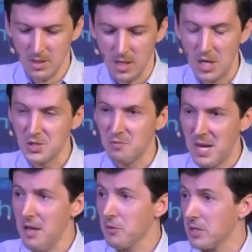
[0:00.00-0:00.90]
Laws of
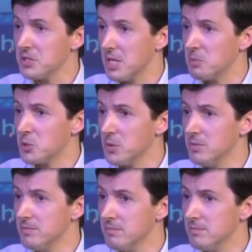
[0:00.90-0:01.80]
math are conceptual,
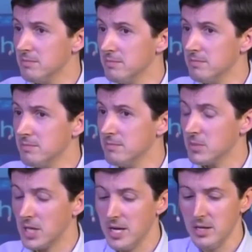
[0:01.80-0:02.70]

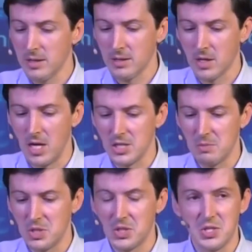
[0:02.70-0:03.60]
okay?
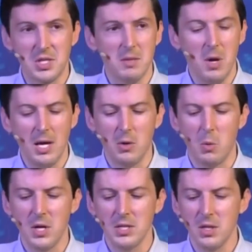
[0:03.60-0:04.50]
Concepts exist in the mind. Now,
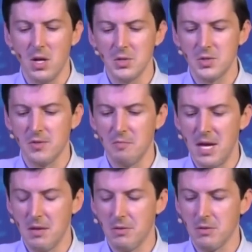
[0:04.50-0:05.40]
where did laws of
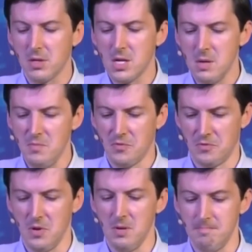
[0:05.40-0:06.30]
math come
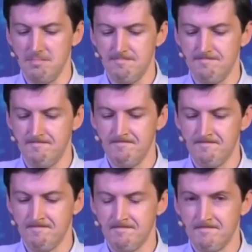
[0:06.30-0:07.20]
from?
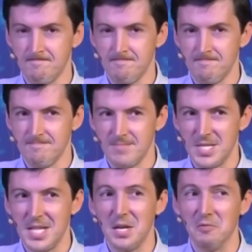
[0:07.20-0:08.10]

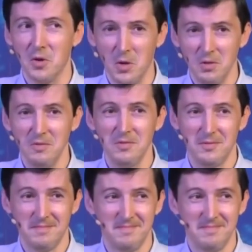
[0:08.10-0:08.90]
Did they evolve?